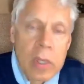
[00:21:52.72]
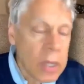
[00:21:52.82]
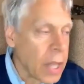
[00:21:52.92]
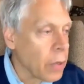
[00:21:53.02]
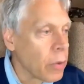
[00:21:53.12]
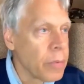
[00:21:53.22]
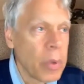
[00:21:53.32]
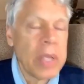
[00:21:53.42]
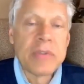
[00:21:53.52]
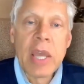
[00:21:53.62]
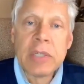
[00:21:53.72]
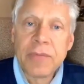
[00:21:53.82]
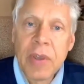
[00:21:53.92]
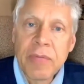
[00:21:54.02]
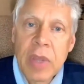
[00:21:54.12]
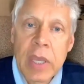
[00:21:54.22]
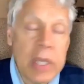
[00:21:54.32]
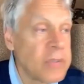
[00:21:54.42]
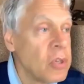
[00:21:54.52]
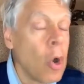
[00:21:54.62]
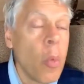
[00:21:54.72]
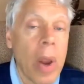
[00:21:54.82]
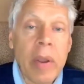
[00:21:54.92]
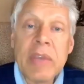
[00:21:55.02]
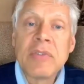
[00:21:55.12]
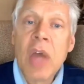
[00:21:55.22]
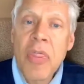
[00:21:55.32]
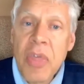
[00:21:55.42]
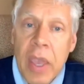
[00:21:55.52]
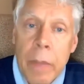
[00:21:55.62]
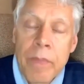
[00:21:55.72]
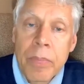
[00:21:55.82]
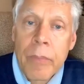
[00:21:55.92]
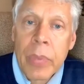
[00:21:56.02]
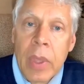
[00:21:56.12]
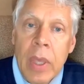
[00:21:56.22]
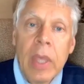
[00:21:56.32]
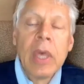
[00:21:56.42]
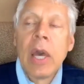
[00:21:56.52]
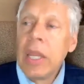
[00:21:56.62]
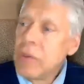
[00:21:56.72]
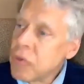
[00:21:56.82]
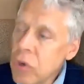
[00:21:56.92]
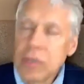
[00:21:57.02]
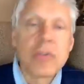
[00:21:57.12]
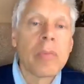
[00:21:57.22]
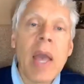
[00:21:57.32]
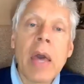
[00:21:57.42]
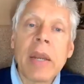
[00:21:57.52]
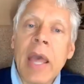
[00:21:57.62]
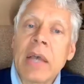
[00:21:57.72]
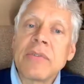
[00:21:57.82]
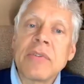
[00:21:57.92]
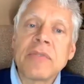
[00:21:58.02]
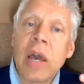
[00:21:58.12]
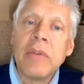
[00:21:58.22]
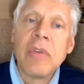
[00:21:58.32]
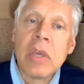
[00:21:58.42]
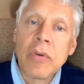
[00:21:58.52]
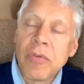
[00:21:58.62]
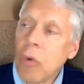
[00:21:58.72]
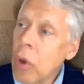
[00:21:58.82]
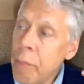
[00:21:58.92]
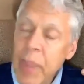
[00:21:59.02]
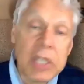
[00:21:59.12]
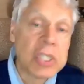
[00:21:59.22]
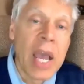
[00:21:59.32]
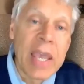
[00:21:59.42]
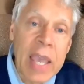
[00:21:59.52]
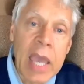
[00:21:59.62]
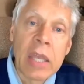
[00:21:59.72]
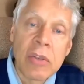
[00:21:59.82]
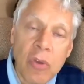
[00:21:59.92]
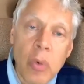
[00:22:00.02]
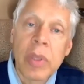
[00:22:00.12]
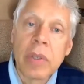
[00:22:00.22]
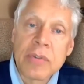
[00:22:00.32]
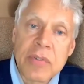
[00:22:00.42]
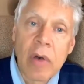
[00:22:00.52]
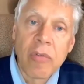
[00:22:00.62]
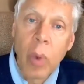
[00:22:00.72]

leader when he's age fifty, and he's nowhere, he's nothing. And he turns around and has this idea for a big, gigantic, do-it-yourself